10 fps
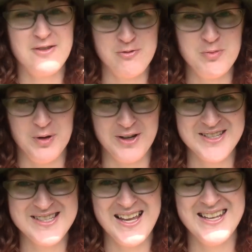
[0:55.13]
of
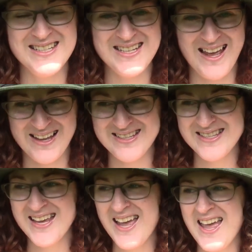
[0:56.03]
books and
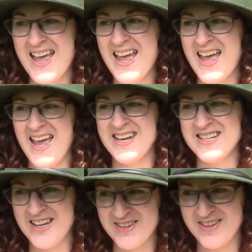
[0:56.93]
decks and
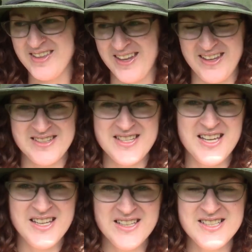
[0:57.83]
other things
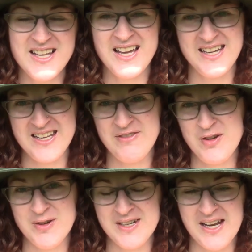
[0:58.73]
to kind of give
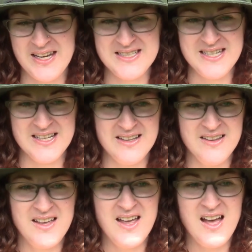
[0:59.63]
you an idea
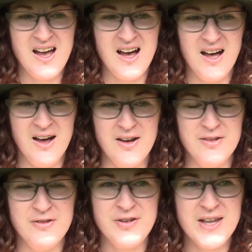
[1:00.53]

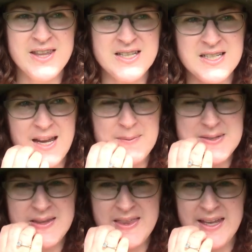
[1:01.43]
of the
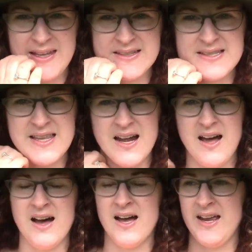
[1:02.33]
types of things that
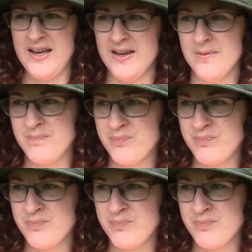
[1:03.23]
I